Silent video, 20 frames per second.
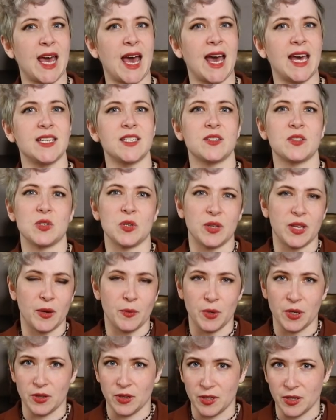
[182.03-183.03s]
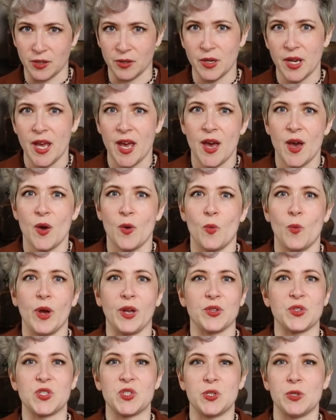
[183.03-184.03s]
that, so that way they're
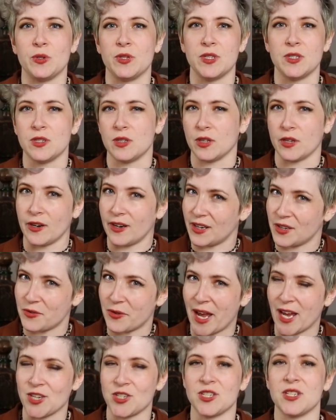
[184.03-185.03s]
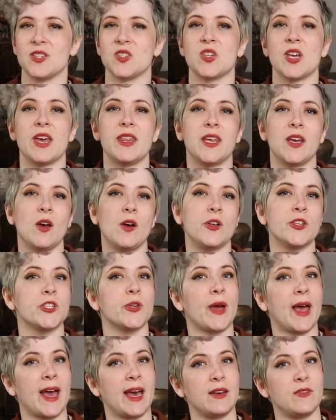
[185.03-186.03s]
well suited to the current fashions, and they
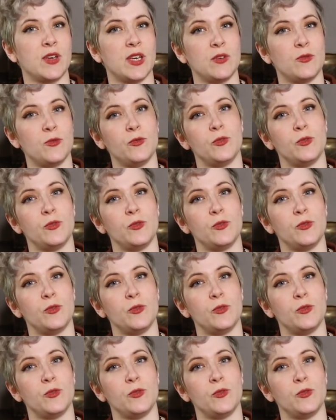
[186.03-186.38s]
also have a